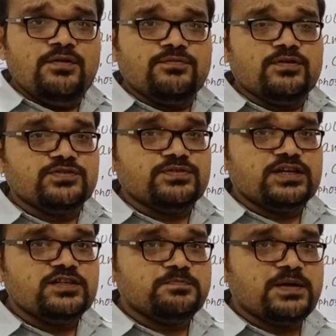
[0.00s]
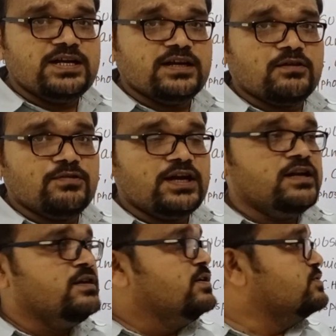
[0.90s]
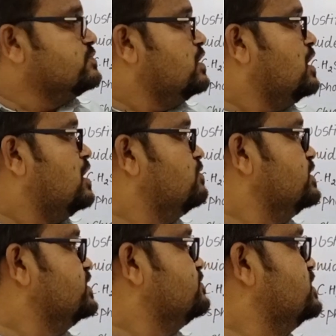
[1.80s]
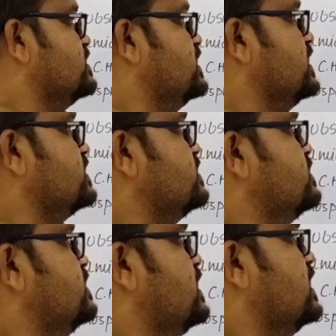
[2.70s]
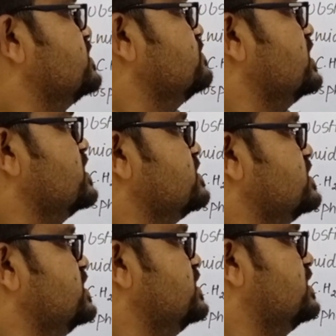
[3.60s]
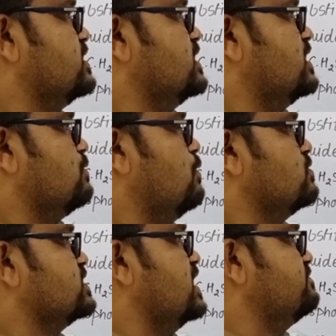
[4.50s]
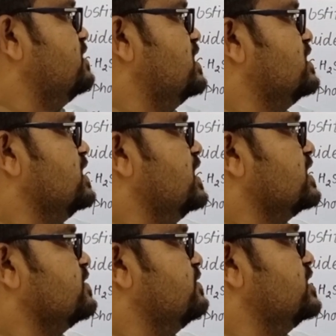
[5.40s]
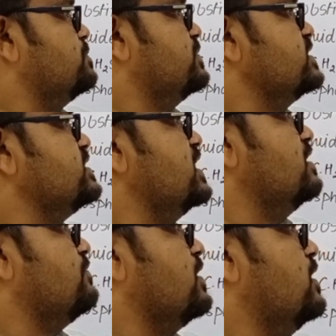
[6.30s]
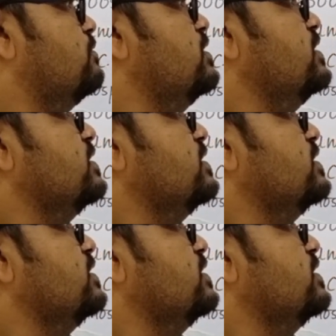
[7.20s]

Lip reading: phosphorus pentachloride. So how it will react? As we can see here that oxime will react with PCl5,